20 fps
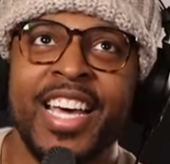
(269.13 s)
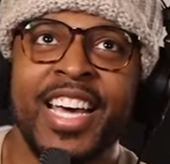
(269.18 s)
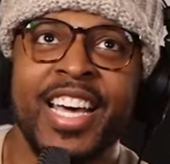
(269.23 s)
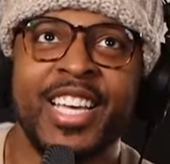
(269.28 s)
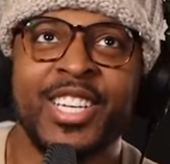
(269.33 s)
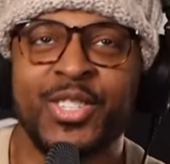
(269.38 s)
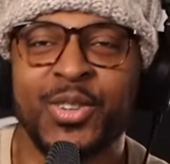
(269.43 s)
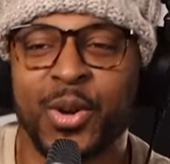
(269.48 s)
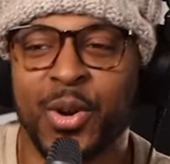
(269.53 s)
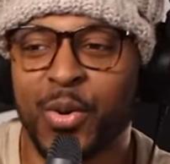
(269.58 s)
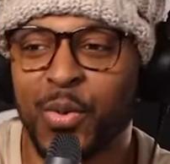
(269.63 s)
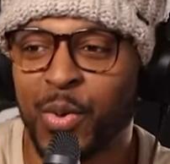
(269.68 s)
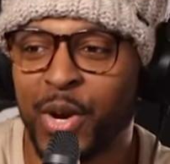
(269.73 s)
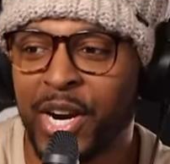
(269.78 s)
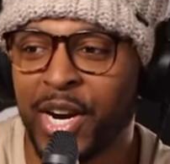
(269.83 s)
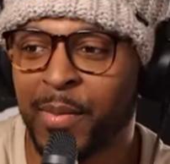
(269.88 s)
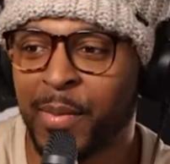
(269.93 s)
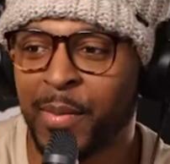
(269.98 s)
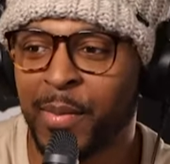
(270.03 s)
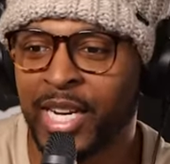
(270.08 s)
it's sort of
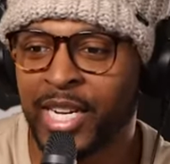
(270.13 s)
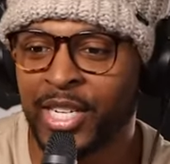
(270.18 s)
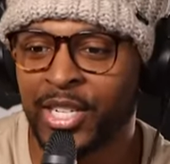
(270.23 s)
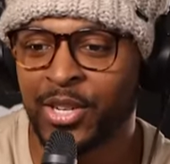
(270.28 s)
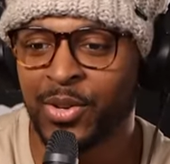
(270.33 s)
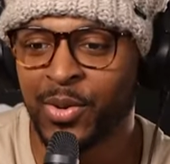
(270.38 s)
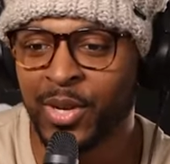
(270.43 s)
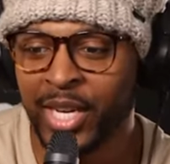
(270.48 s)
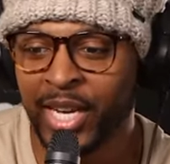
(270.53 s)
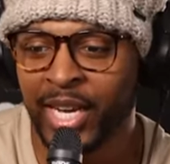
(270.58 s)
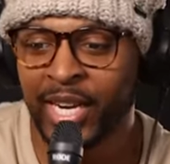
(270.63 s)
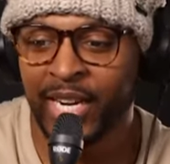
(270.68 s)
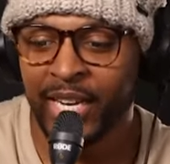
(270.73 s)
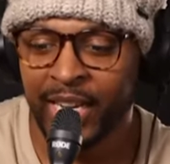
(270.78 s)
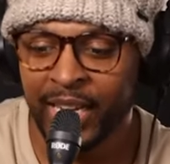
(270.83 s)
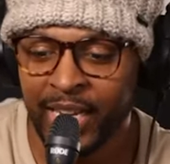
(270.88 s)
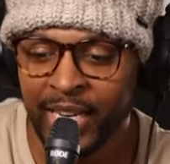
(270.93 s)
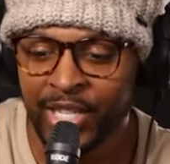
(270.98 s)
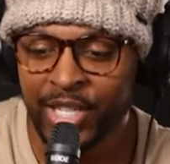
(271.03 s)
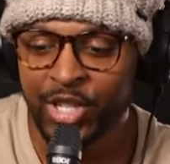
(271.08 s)
weird because you get
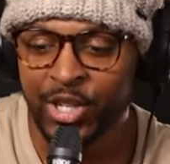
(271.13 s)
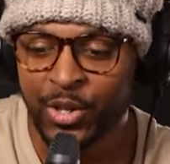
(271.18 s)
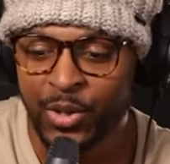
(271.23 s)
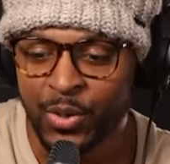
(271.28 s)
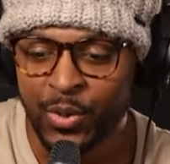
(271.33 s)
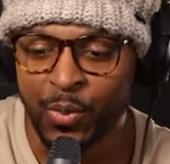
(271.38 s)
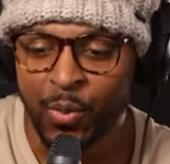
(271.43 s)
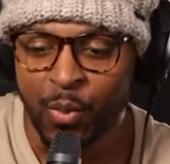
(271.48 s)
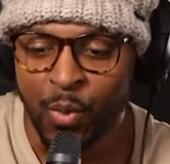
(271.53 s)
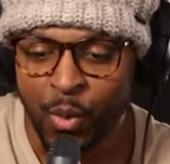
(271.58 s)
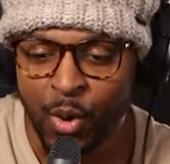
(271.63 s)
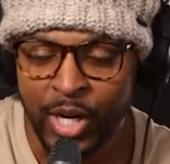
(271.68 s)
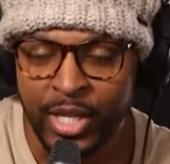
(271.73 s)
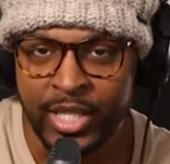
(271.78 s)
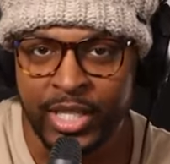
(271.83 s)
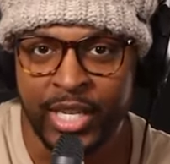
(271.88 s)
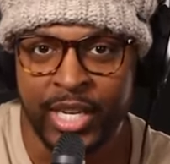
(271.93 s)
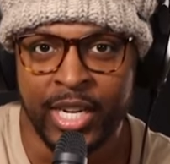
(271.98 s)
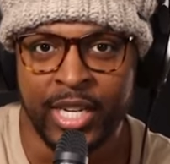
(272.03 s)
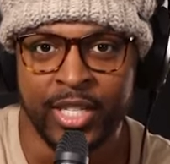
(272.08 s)
into
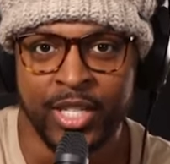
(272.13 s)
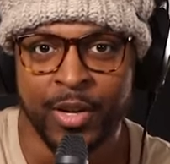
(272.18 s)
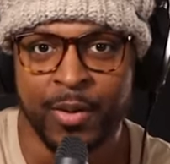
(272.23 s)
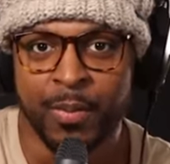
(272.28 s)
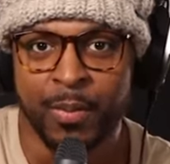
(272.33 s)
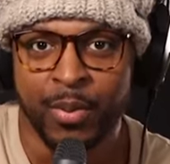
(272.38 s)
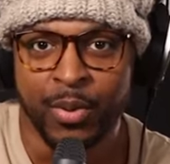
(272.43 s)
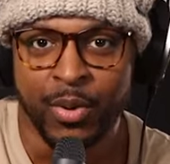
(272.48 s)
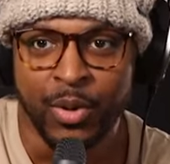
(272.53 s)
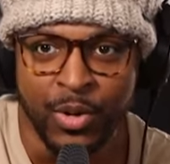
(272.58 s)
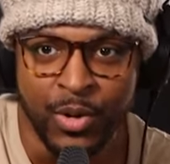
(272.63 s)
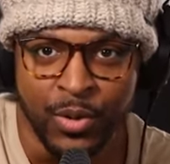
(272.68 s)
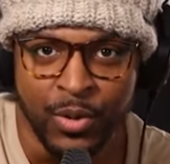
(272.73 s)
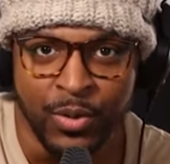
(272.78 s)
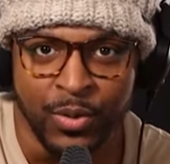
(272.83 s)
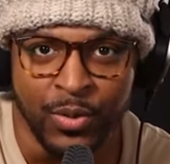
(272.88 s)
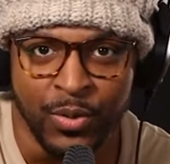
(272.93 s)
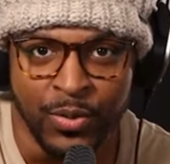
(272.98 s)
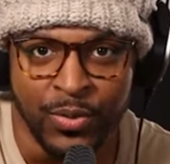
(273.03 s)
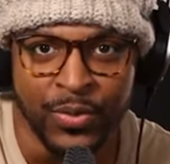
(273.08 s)
wanting to
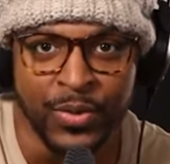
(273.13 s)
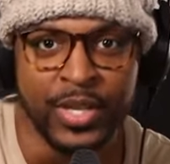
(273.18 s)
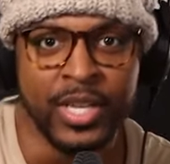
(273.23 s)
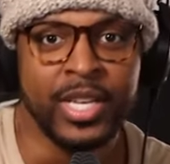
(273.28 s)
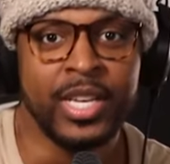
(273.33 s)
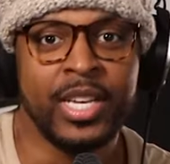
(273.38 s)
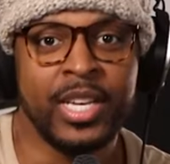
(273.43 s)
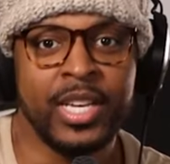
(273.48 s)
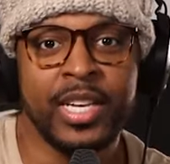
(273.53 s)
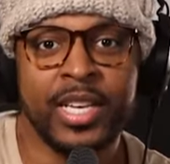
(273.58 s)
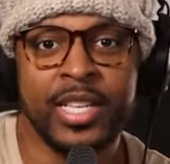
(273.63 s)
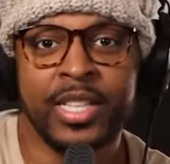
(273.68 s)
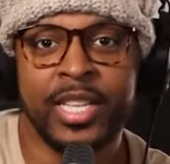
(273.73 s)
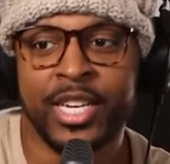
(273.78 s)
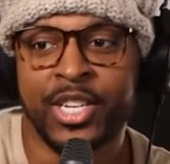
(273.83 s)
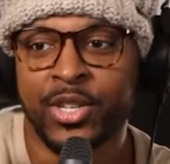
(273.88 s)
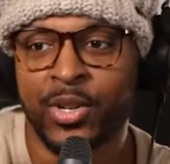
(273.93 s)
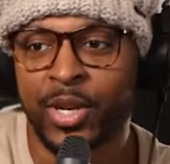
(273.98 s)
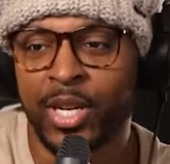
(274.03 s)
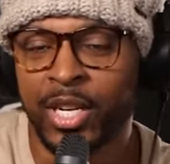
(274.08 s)
prove
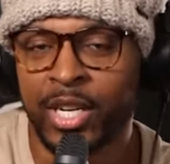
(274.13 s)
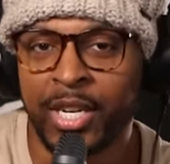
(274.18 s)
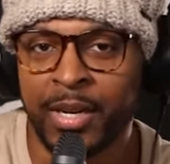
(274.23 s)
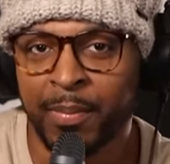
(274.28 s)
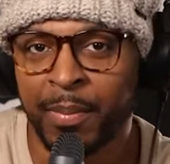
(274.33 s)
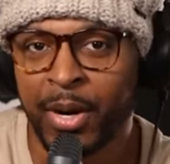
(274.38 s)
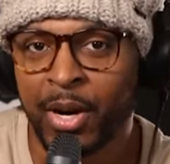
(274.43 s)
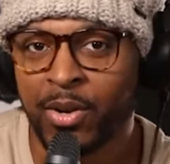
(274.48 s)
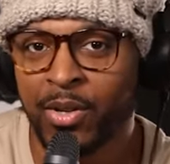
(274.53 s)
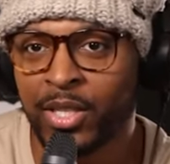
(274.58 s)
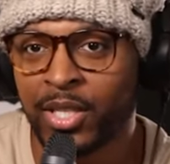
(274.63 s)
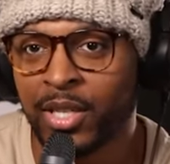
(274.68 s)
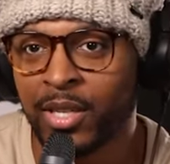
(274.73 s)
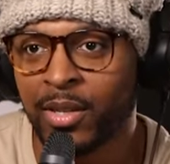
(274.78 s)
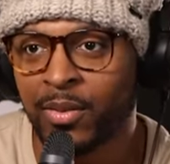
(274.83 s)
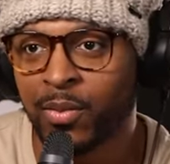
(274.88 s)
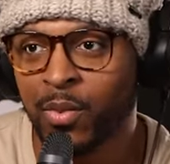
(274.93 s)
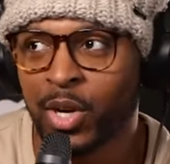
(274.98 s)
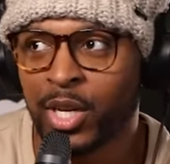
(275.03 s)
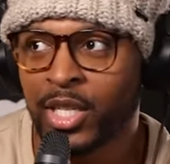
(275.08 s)
that you're a good person,
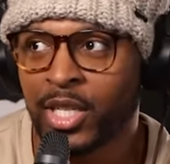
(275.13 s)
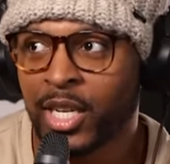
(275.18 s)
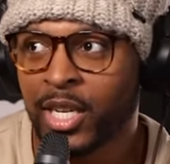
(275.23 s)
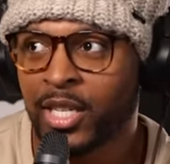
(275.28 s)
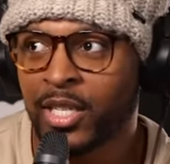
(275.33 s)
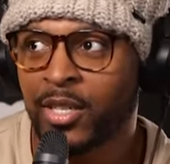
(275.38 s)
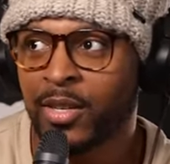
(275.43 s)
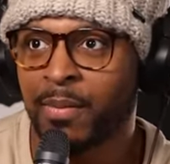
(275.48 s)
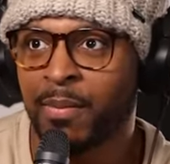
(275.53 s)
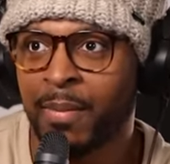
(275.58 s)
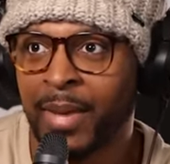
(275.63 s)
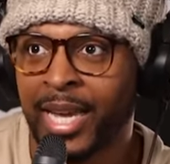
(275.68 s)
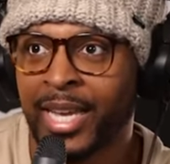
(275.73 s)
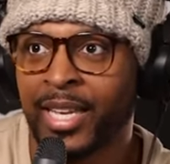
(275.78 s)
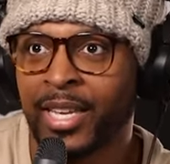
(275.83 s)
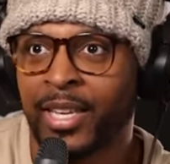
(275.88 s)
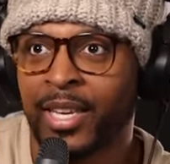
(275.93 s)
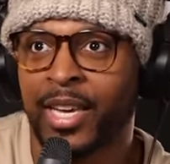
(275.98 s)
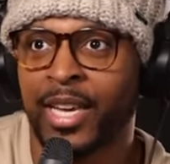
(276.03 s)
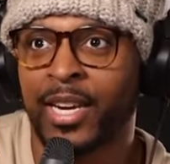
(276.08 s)
wanting to
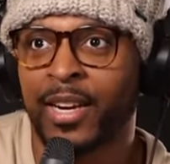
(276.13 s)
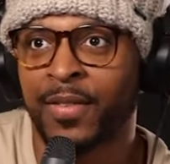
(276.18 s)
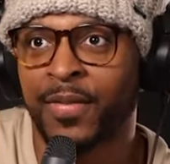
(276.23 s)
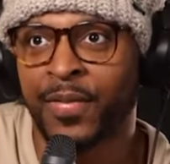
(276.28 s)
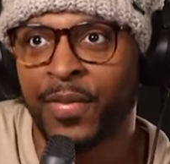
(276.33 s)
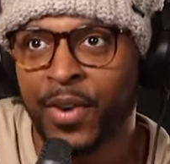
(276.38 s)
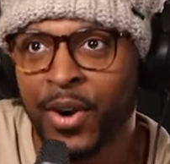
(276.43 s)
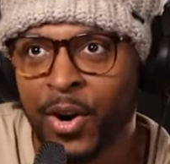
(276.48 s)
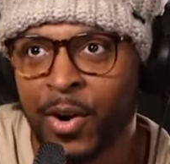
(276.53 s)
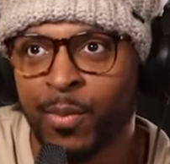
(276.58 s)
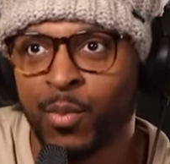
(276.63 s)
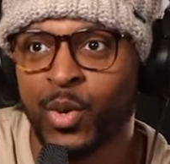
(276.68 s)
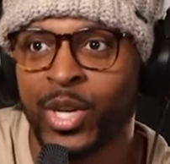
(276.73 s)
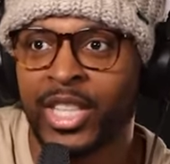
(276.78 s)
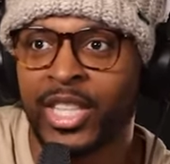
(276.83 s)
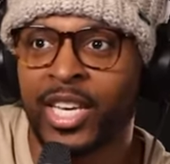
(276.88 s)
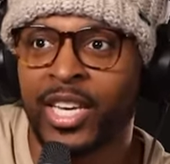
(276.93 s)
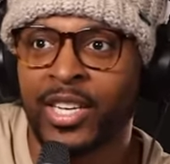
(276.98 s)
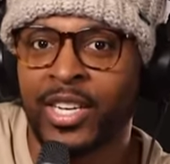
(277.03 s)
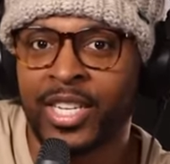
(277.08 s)
make and affirm
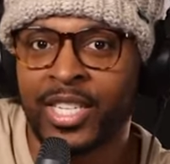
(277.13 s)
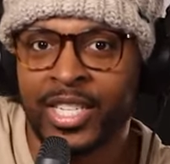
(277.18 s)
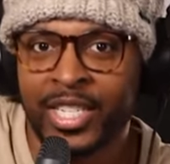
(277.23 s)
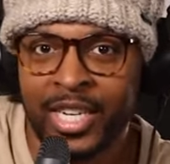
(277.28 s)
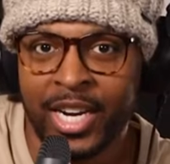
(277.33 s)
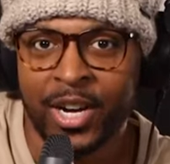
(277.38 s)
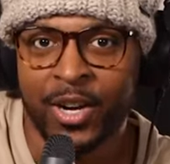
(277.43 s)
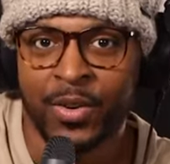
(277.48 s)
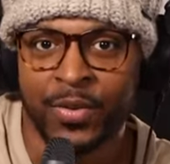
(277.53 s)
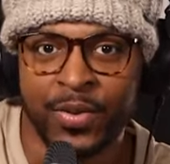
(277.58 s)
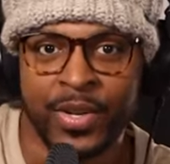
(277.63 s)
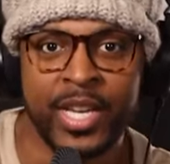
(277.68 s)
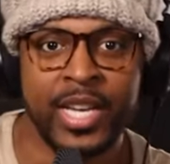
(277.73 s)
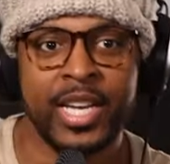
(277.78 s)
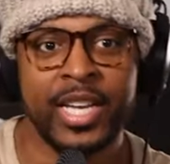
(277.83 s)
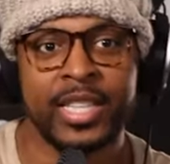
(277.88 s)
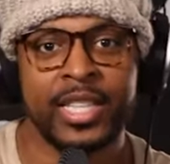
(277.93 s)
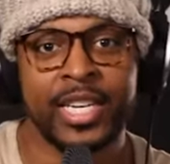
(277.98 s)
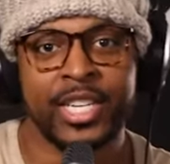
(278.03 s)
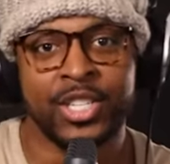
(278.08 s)
within yourself
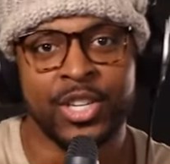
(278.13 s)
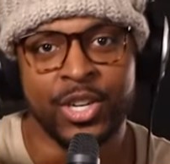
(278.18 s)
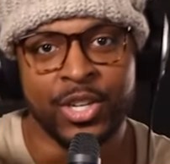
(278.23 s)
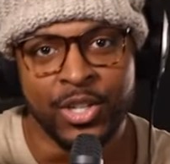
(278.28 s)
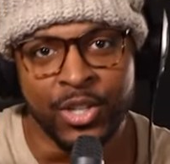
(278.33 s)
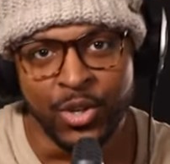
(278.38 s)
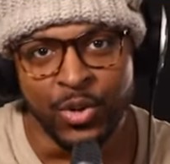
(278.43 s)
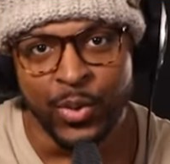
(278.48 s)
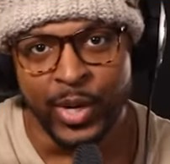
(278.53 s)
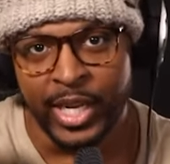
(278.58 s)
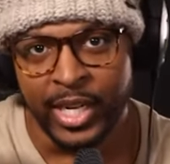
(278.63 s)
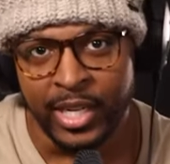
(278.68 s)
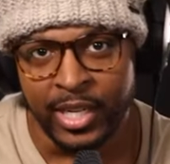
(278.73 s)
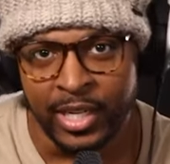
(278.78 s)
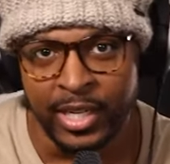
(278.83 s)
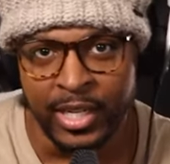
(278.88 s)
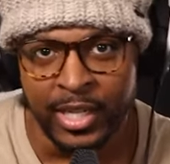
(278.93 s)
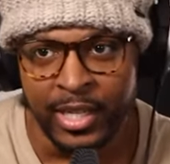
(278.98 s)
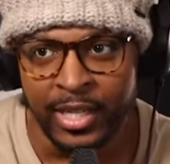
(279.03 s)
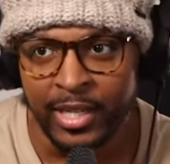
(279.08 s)
that you're doing
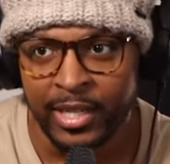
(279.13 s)
good.